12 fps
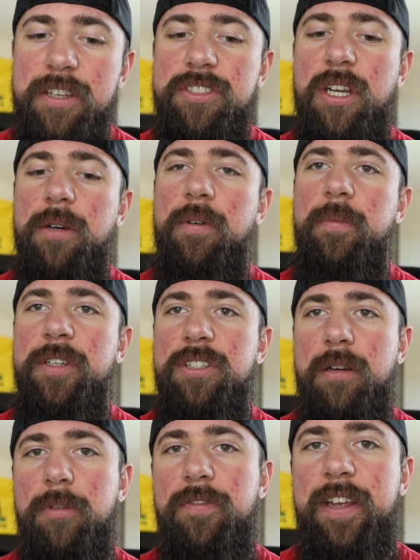So when we
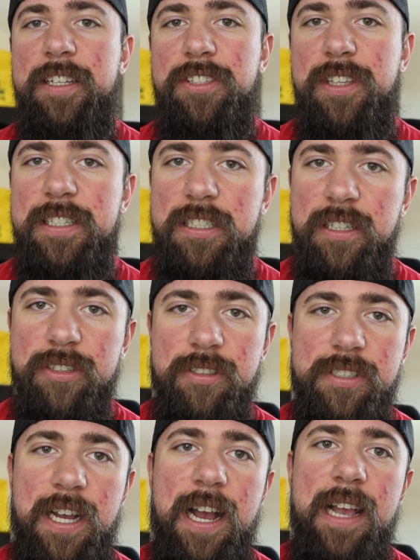start moving into these
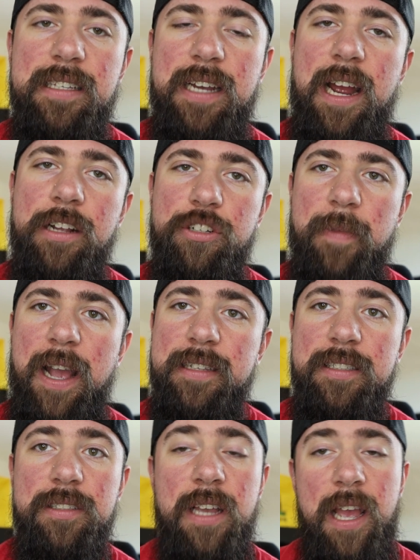glycerides,
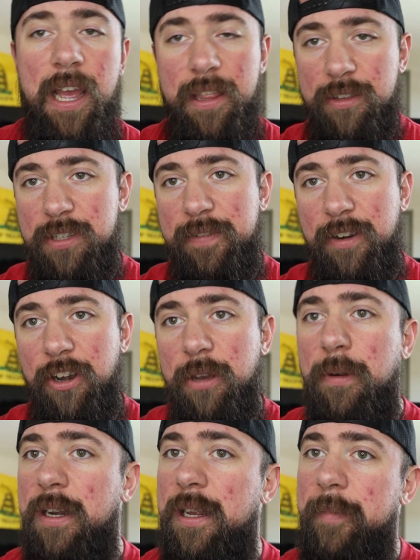Hydromaxes, there's even a
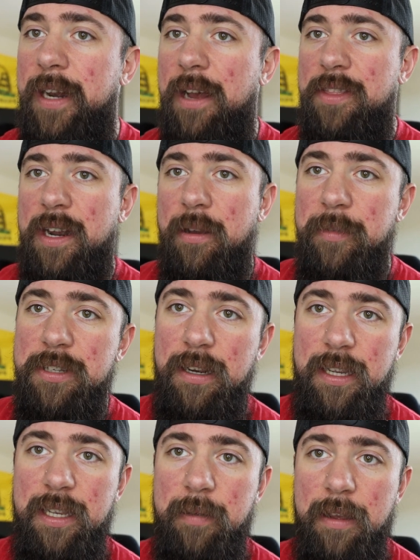new one coming out that I'll be
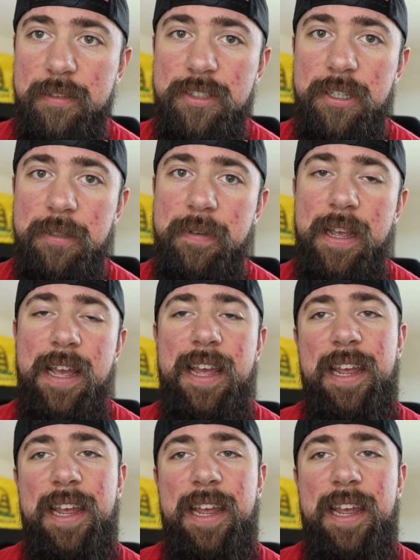talking about soon.